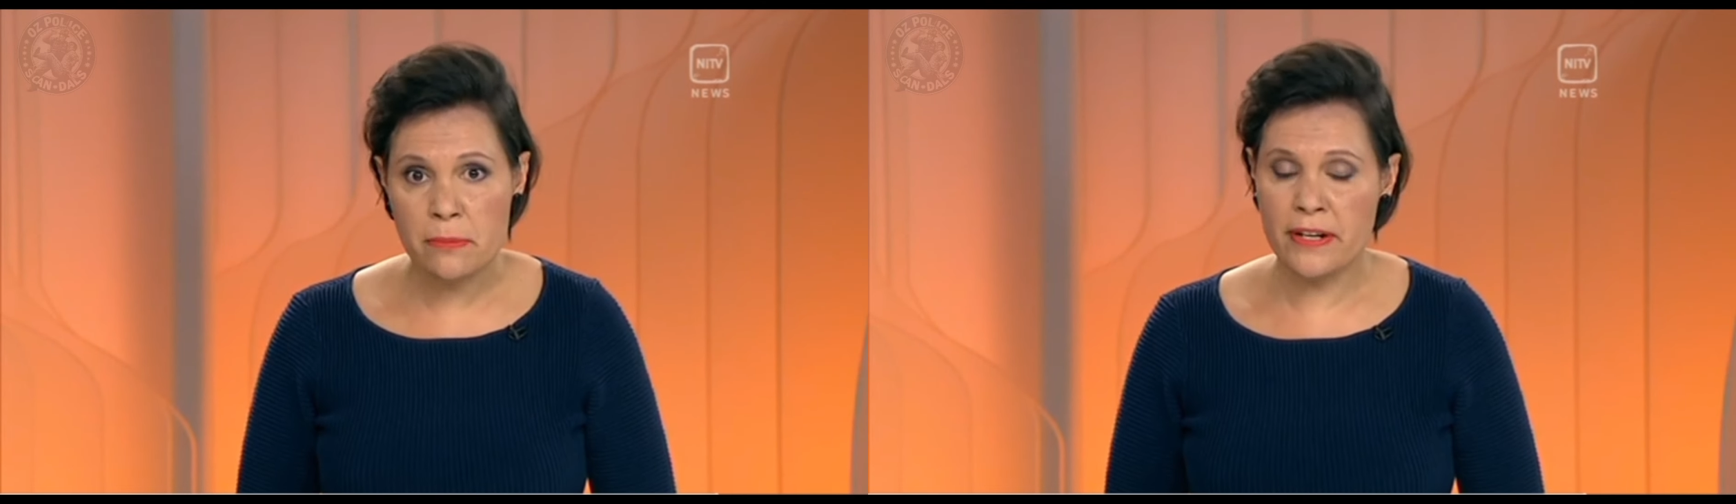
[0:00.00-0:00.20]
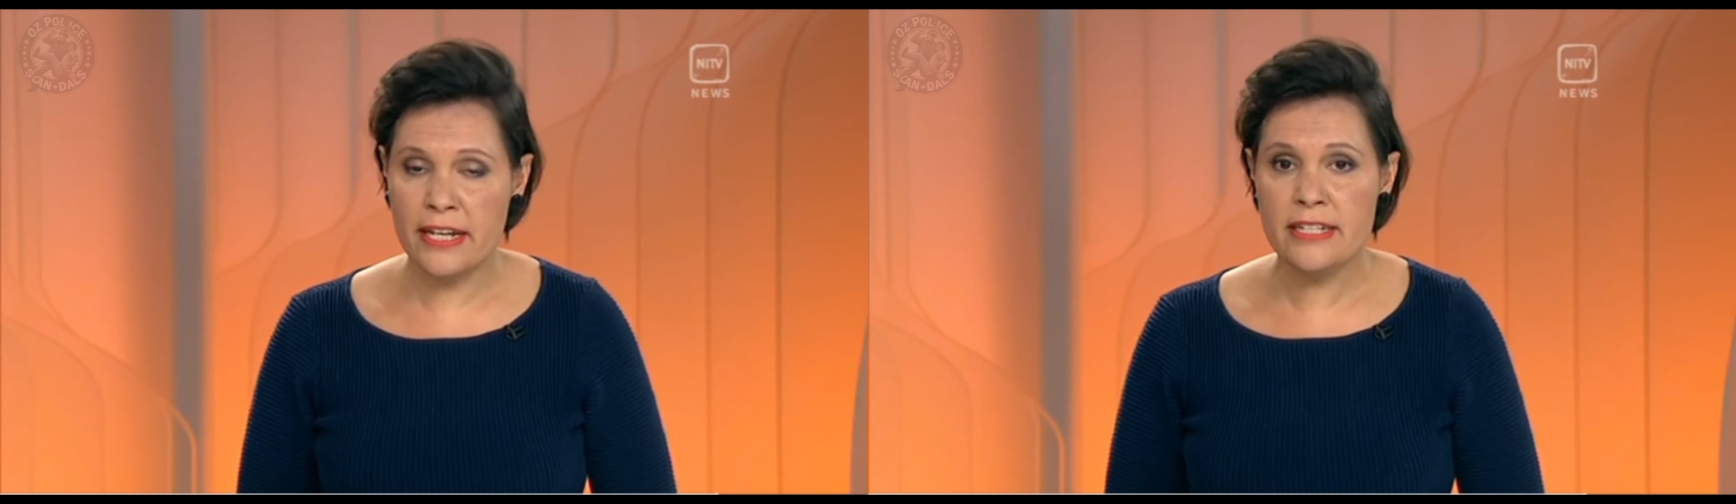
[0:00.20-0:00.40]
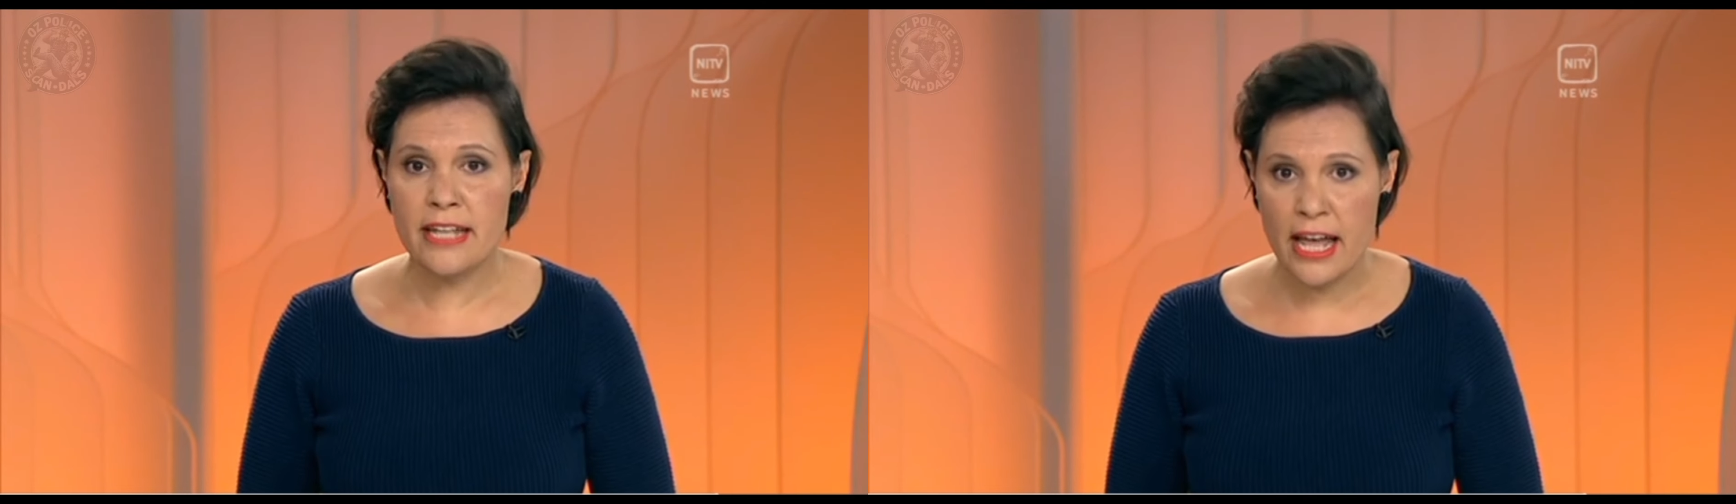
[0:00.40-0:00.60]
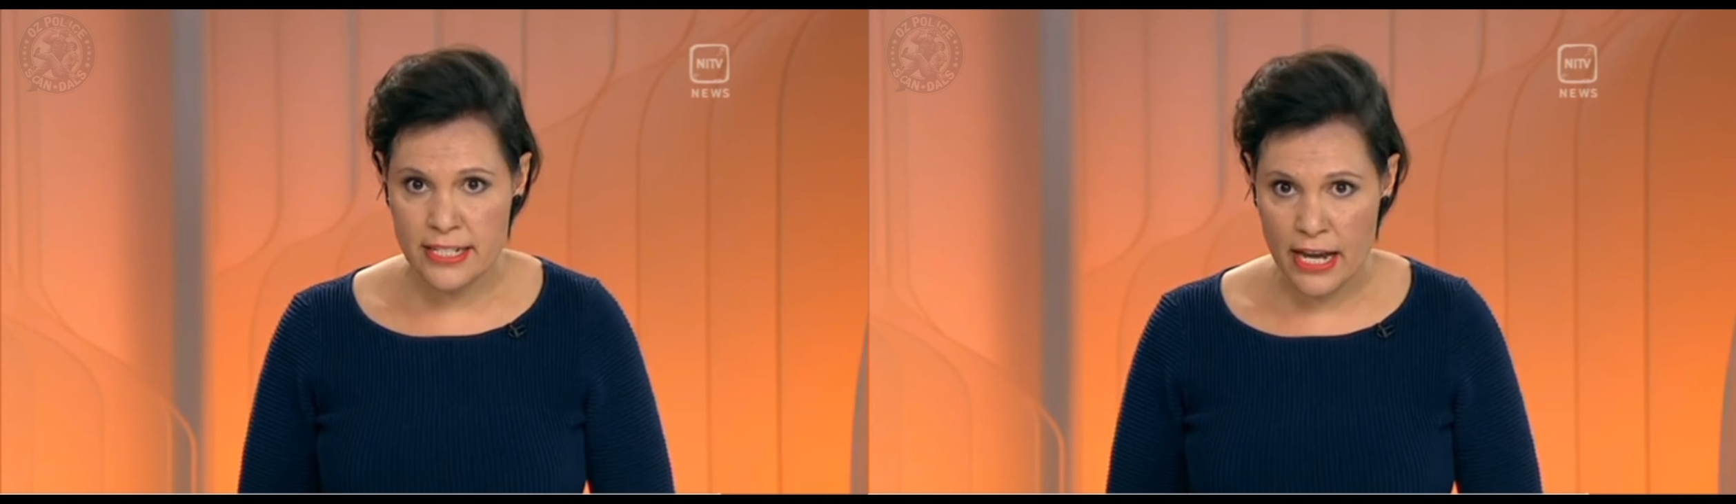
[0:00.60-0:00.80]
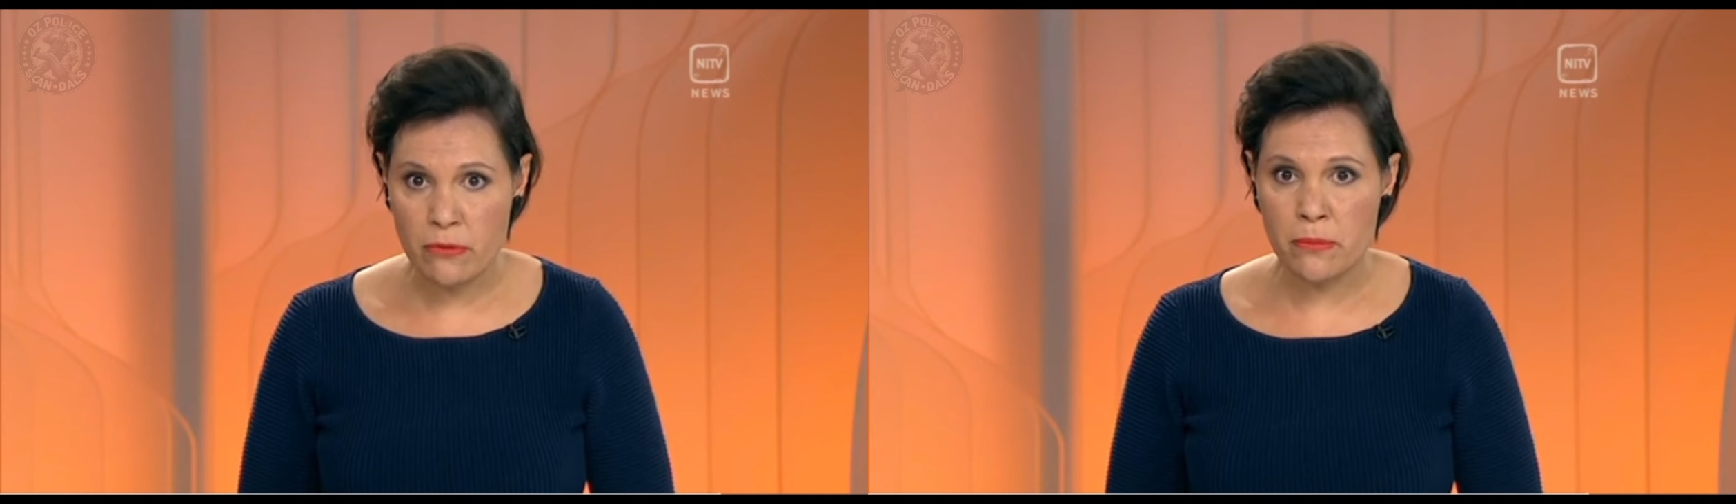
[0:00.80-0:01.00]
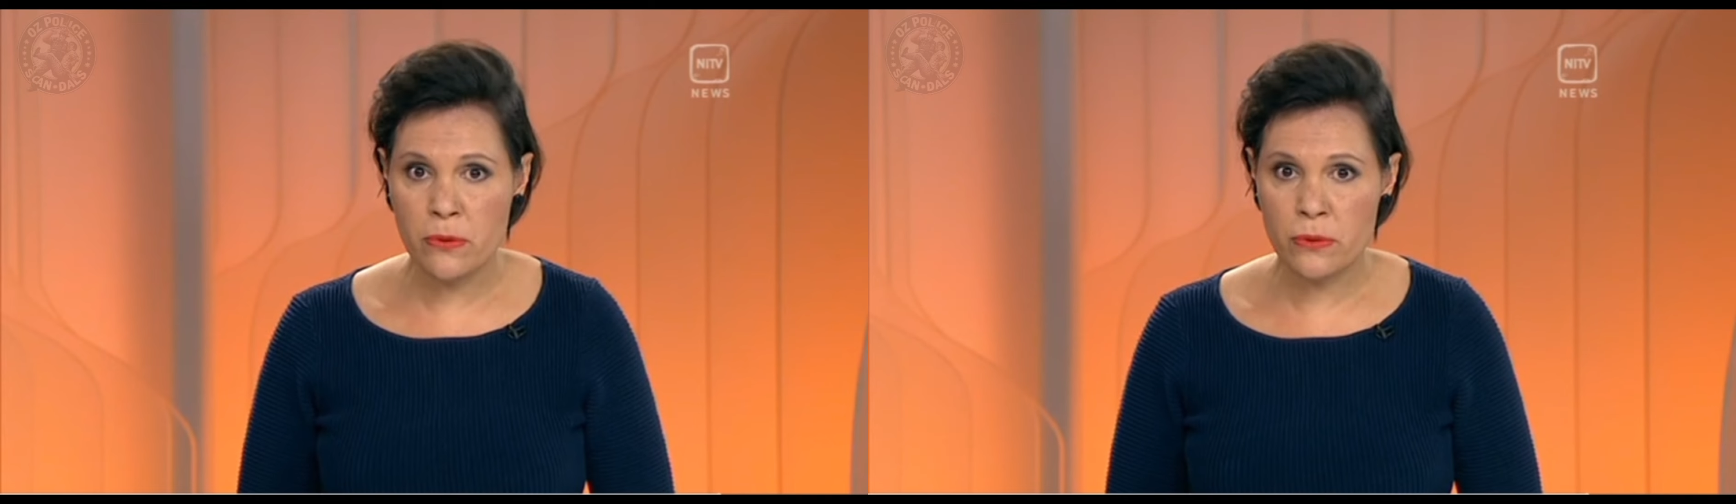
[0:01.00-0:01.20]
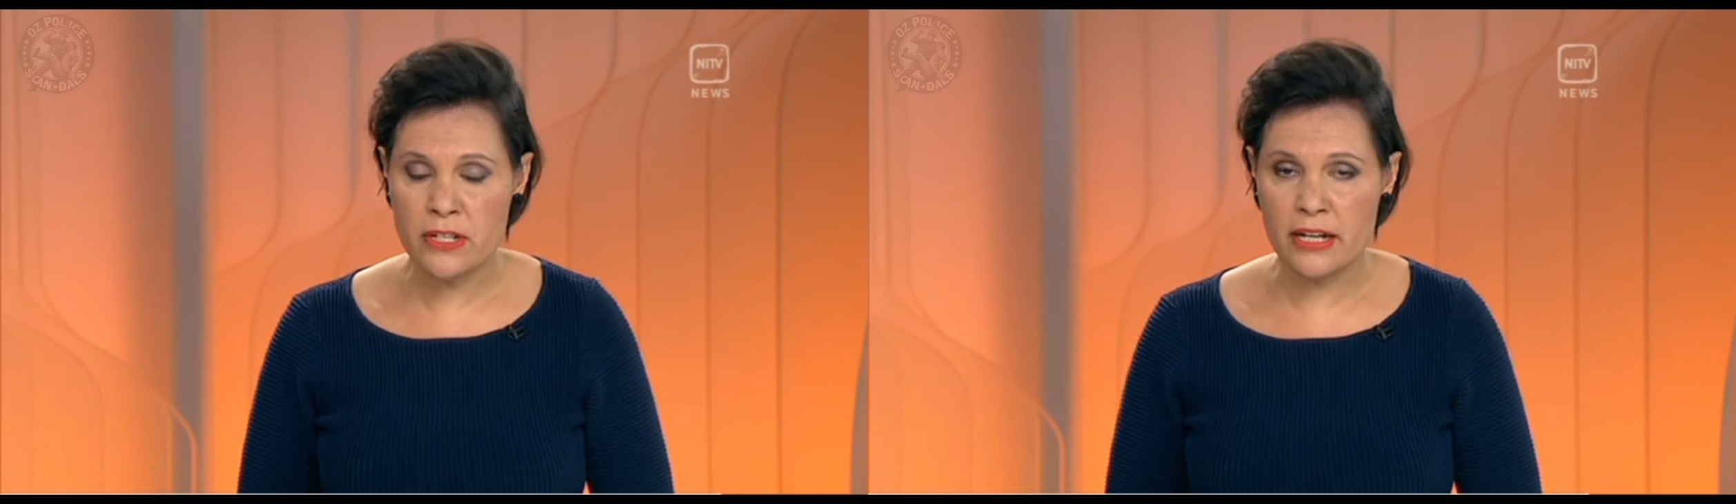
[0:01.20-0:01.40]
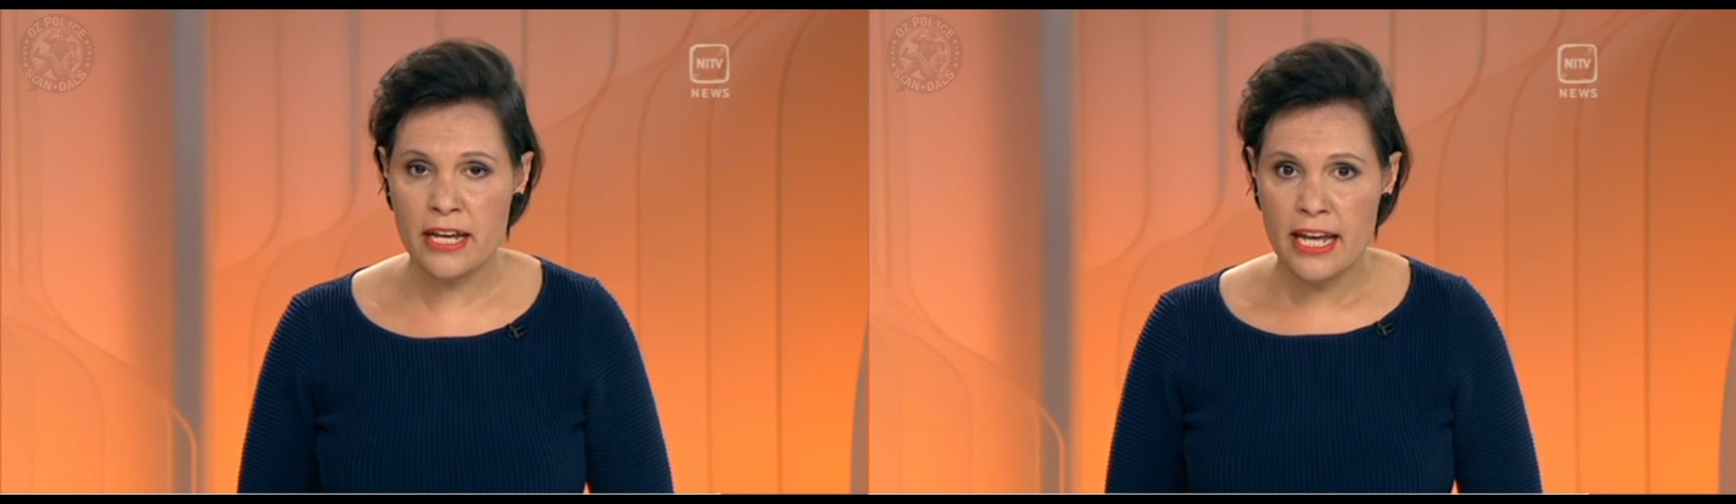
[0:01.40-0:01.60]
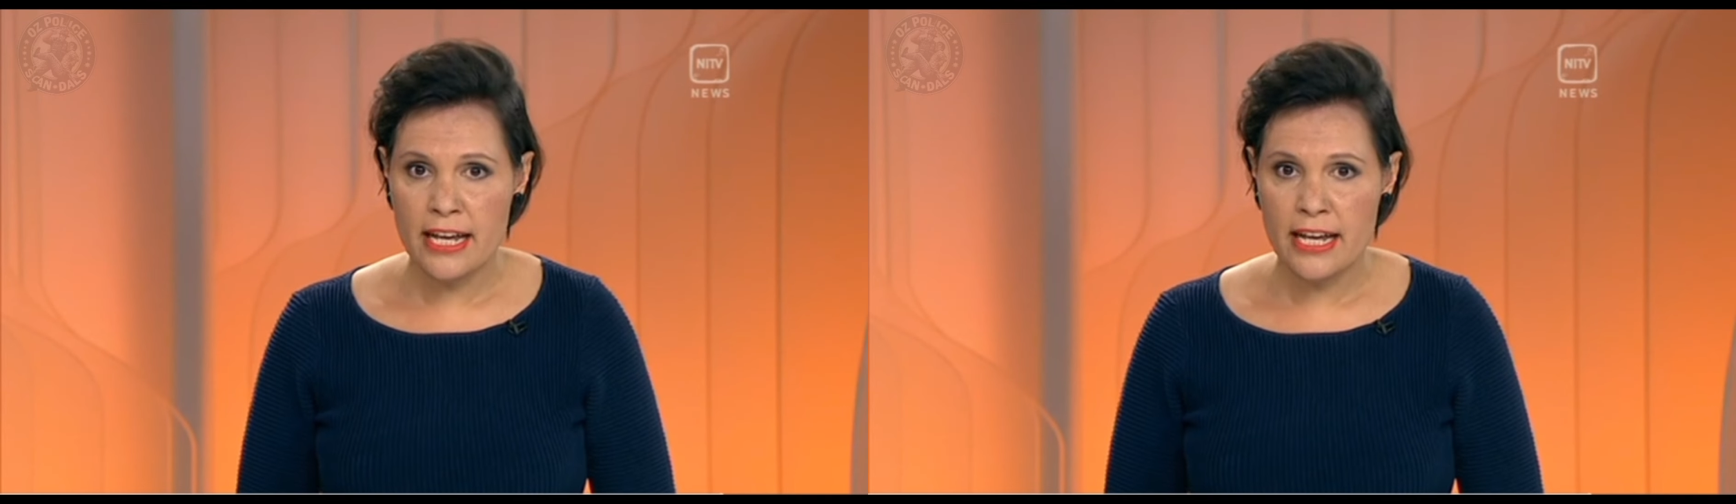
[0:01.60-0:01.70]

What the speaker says: police and our reporter